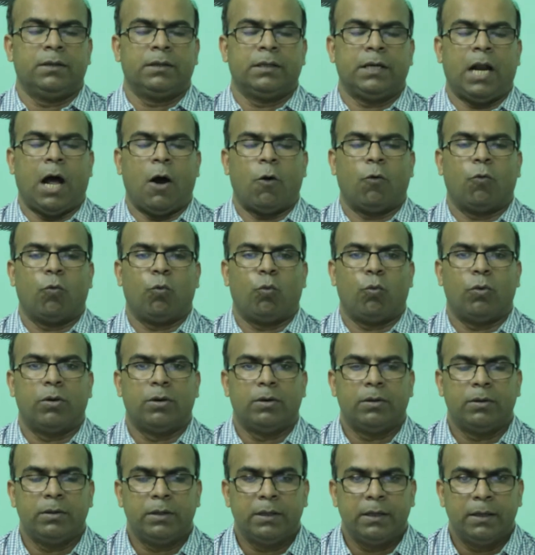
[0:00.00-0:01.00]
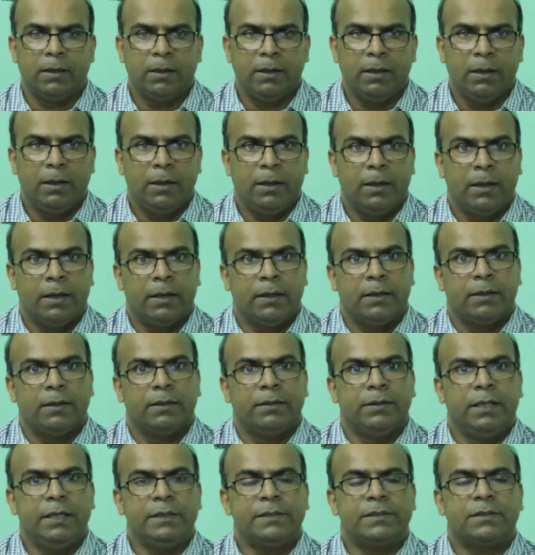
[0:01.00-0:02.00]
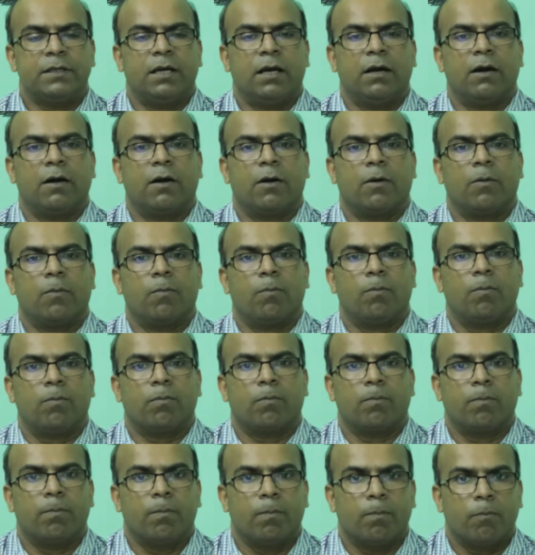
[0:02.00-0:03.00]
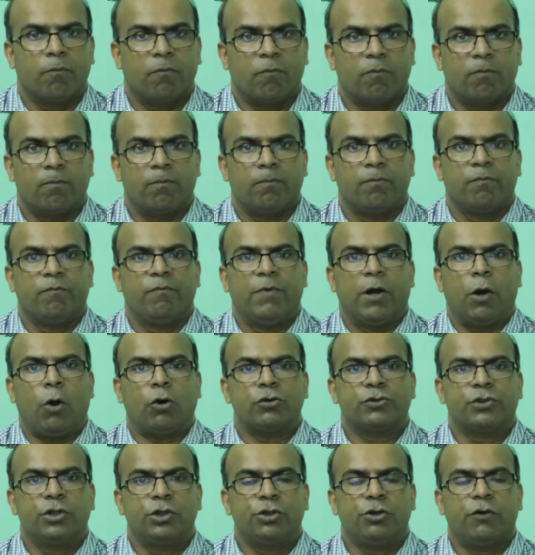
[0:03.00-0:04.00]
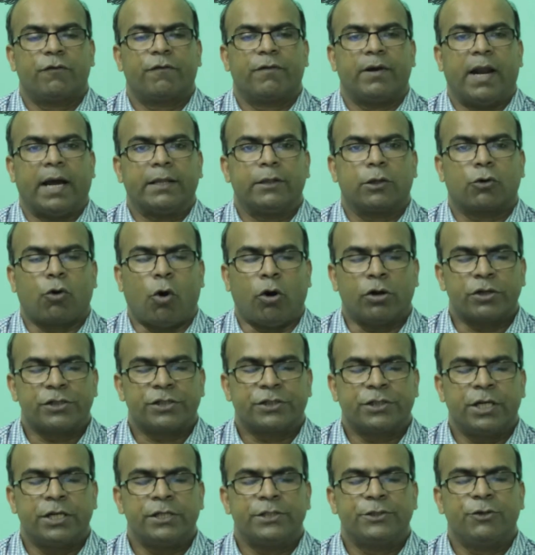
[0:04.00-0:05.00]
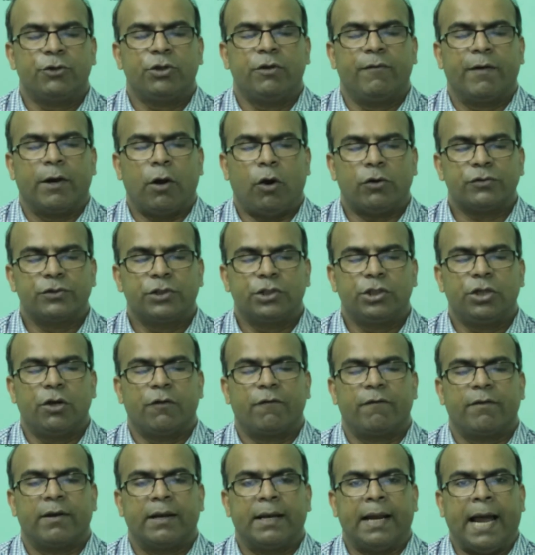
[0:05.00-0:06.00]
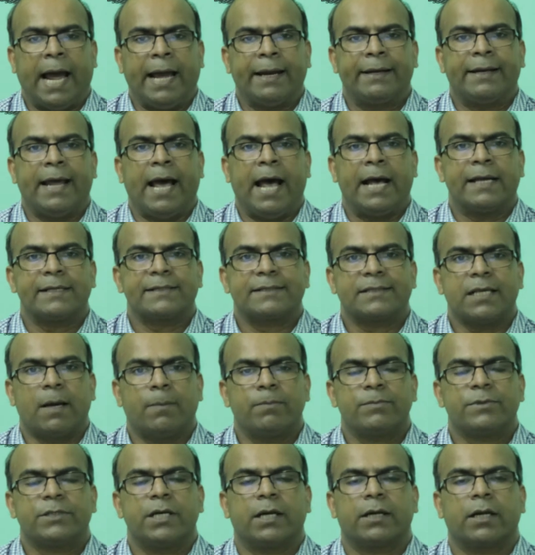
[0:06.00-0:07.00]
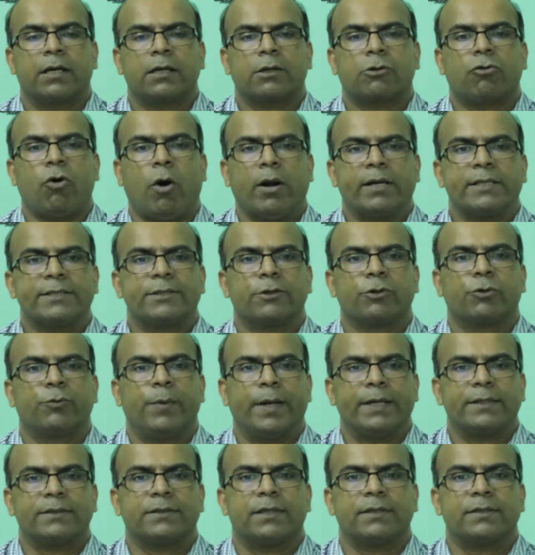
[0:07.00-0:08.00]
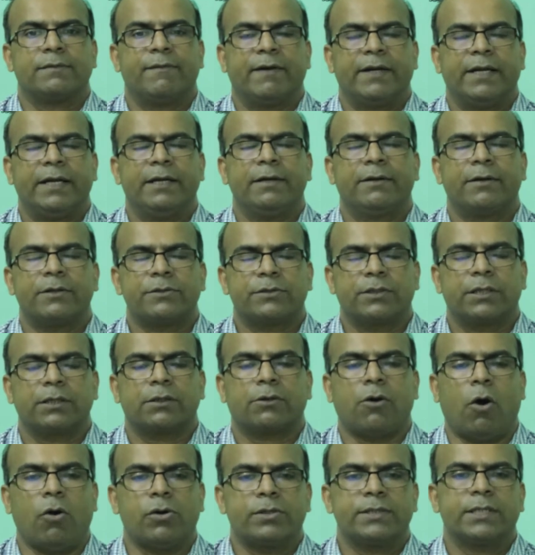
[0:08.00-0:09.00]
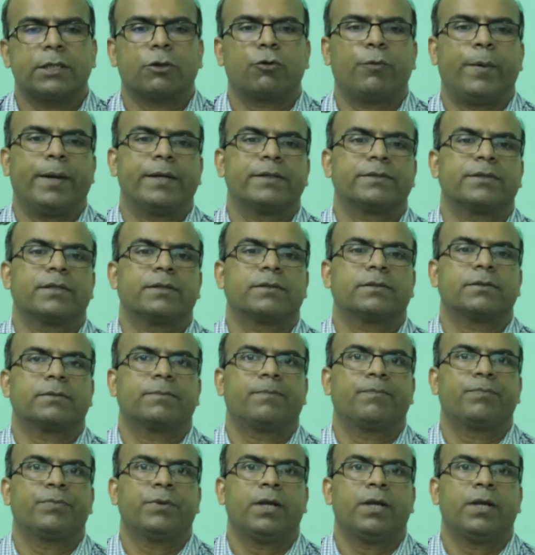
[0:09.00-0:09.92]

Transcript: Now, this velocity of light, the constancy of the velocity of light has some certain consequences, very interesting consequences.